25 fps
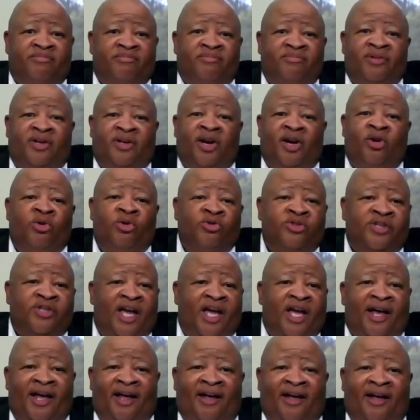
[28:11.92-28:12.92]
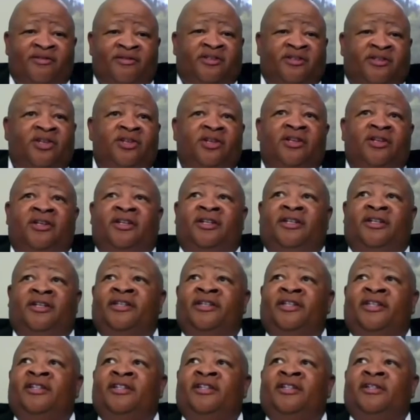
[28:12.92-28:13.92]
some goals out
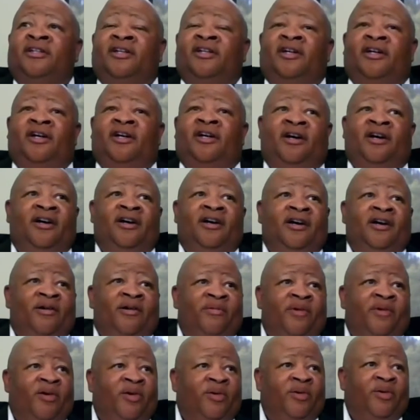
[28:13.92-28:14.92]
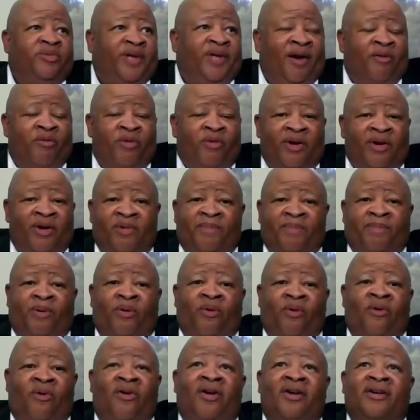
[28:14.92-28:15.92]
to a direct
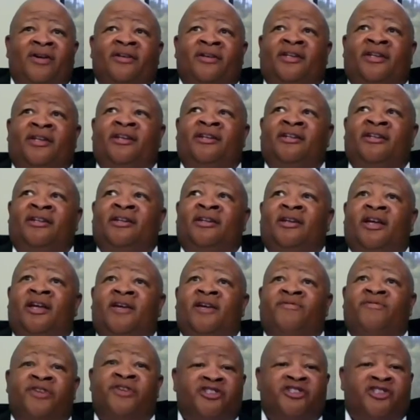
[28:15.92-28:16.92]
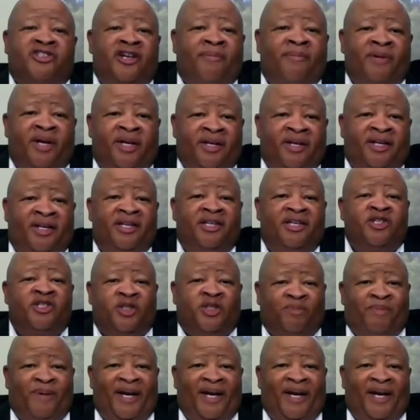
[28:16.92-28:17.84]
report, then eventually I'm going to